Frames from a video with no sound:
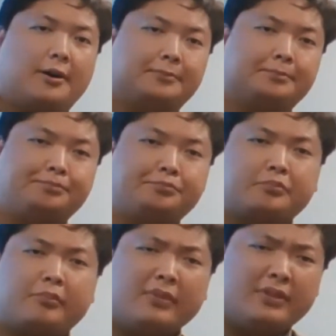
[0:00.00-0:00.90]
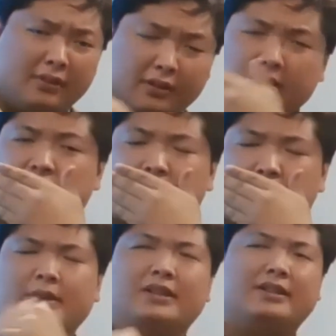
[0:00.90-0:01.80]

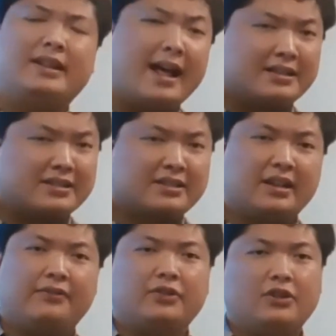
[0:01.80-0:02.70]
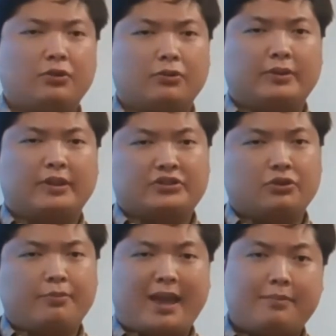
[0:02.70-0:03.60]
the desks, if
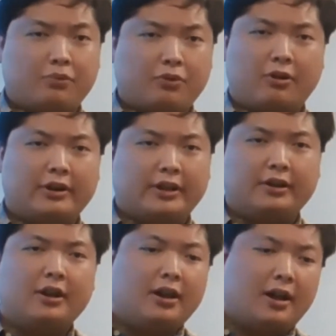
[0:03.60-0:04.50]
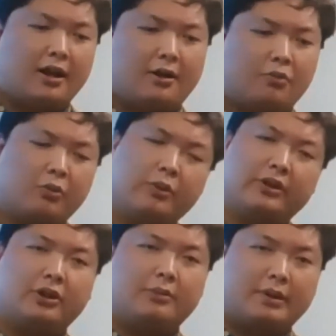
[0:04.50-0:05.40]
there's no paper on it. We're
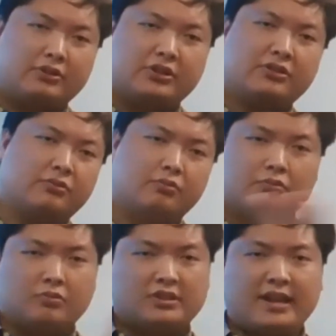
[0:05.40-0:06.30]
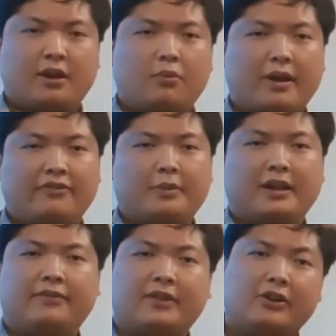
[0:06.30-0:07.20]
really good about just staying away
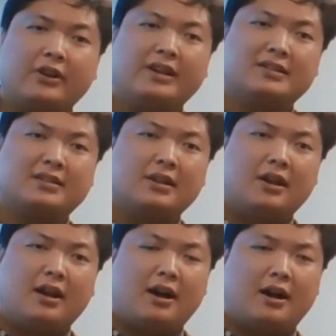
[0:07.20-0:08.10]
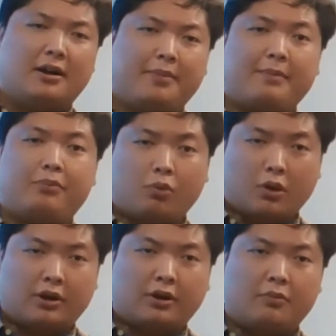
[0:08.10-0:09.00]
from it if there is
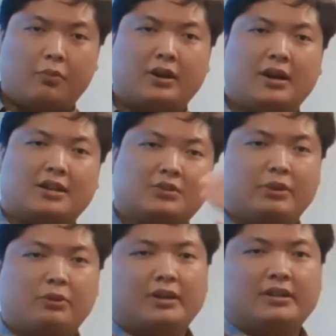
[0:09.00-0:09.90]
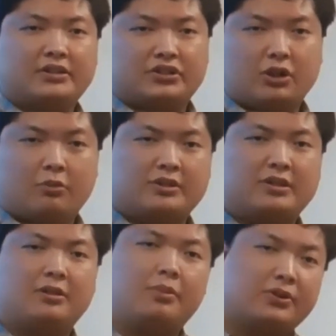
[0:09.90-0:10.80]
paperwork and whatnot, because we don't want to disturb
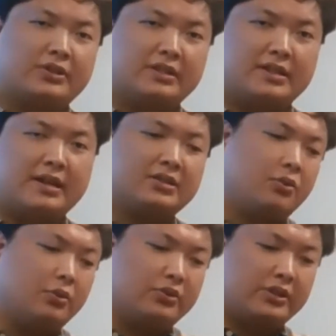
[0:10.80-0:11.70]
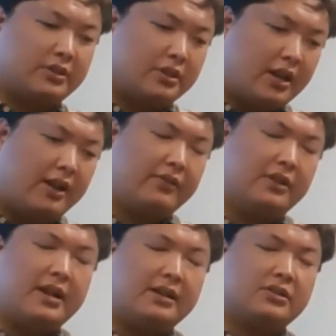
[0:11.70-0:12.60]
what's on a person's desk. So we'll just, if
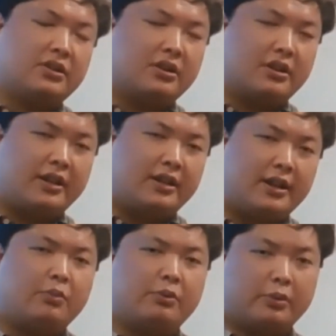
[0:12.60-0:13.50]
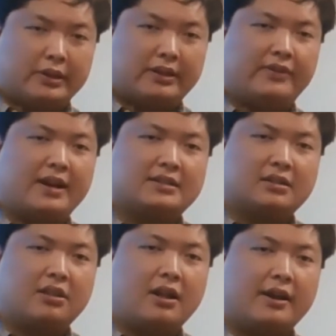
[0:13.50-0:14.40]
the desks are clean, and we will advise
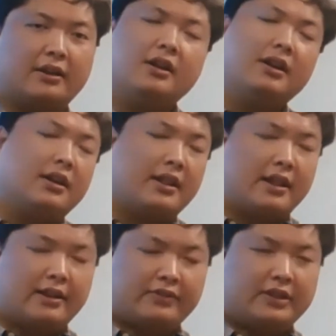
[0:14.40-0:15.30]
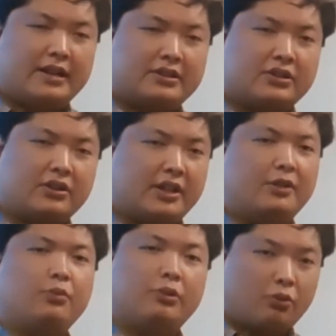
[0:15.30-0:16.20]
the client that if the desks are
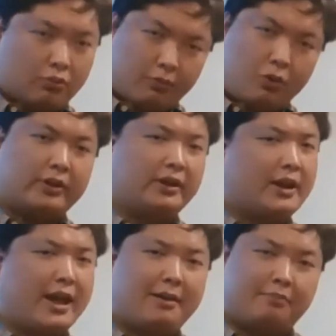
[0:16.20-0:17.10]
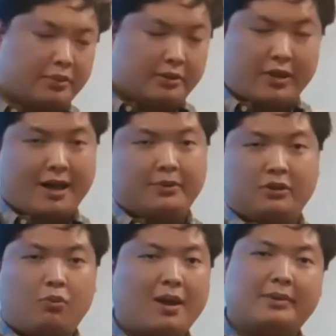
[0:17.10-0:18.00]
clean, we'll more than be
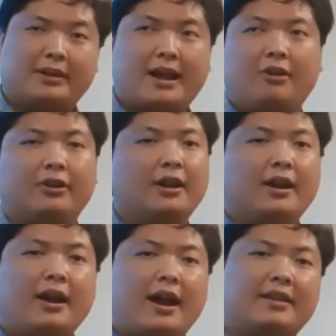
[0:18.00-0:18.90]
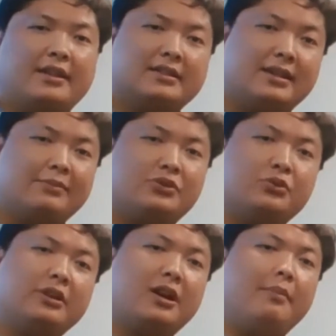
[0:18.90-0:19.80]
happy to wipe it down. And then team
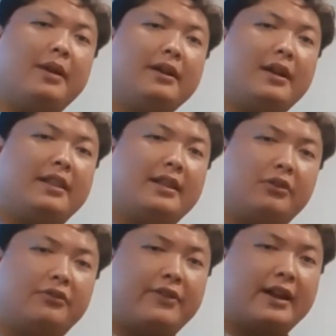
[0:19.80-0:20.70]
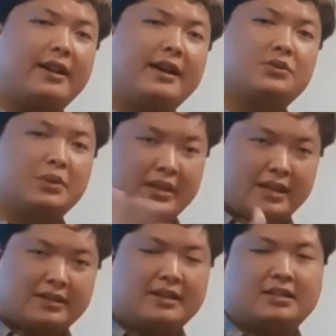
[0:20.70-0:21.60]
2 would come in and they would finalize with the
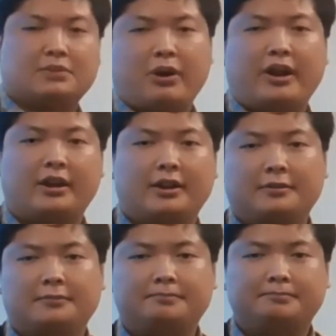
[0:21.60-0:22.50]
ESS spraying.